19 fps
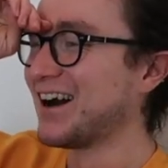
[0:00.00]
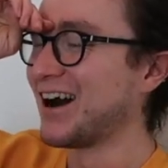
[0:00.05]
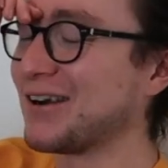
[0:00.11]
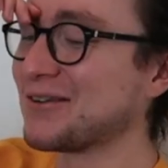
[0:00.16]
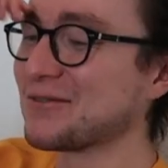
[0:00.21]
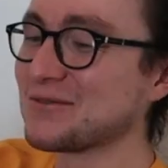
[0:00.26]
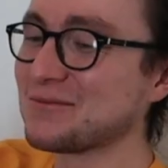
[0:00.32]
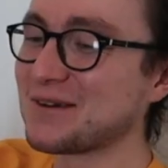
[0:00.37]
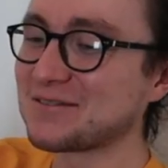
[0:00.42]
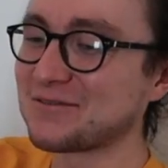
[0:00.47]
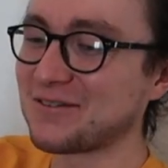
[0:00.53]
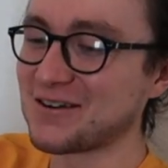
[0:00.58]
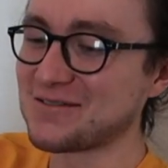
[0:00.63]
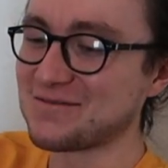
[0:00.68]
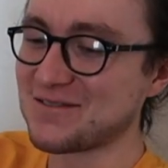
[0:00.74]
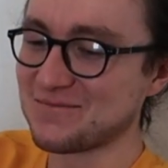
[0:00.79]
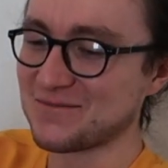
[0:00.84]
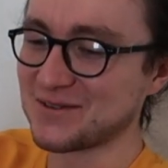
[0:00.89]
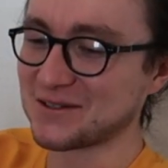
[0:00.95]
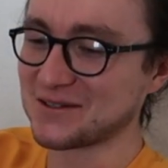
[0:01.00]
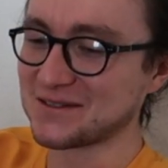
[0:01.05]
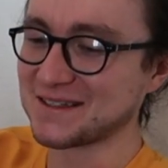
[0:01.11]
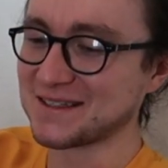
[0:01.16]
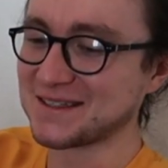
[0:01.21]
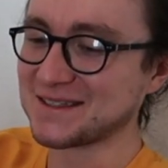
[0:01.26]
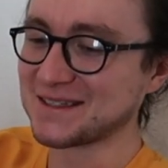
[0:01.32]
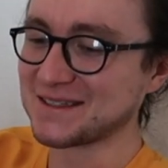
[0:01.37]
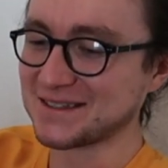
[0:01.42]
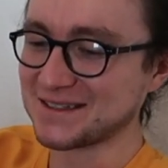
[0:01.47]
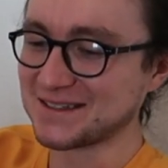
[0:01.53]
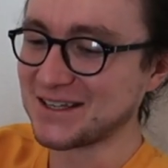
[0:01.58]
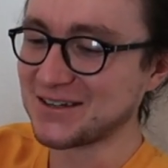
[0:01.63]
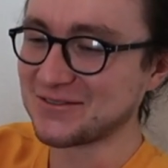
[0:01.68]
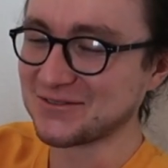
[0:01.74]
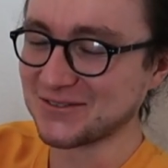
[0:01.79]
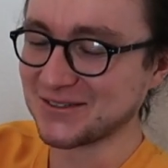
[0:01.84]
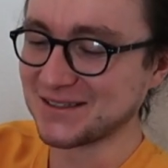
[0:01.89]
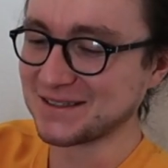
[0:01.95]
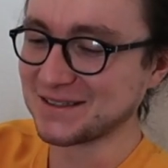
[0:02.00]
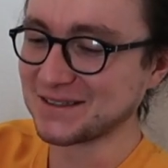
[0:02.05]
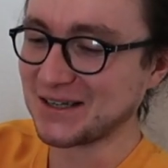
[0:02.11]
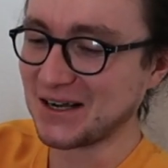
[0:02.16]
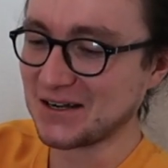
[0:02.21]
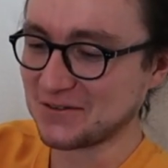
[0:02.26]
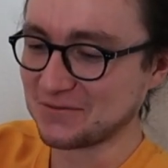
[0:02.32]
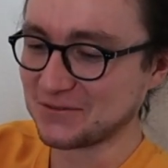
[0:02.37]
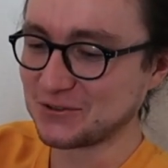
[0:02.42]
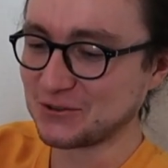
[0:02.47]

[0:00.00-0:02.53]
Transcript: I don't want to make fun of him because this is definitely the kind of